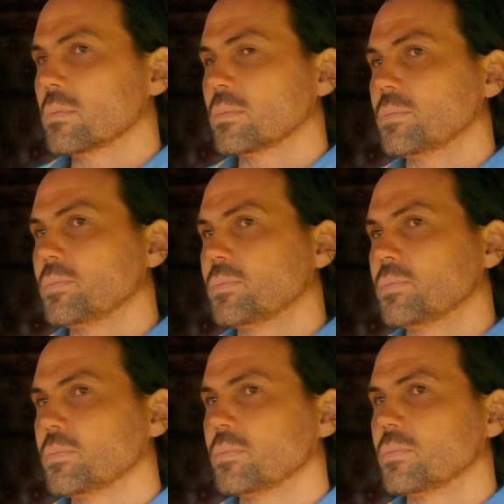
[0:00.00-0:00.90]

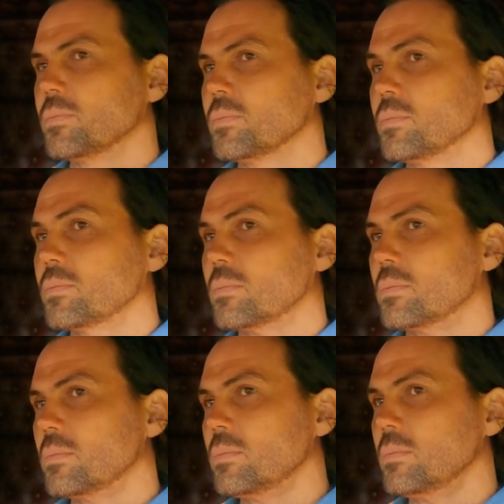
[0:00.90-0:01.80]

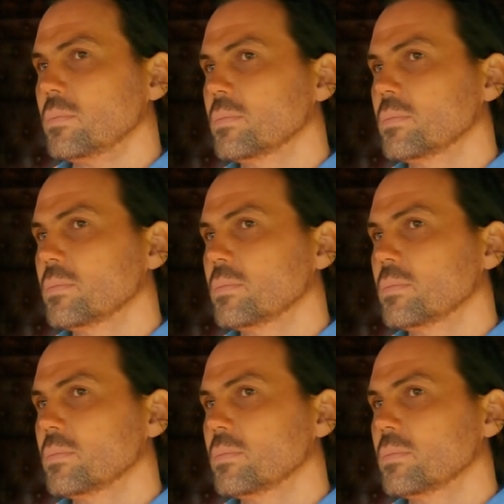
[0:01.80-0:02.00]
(not speaking)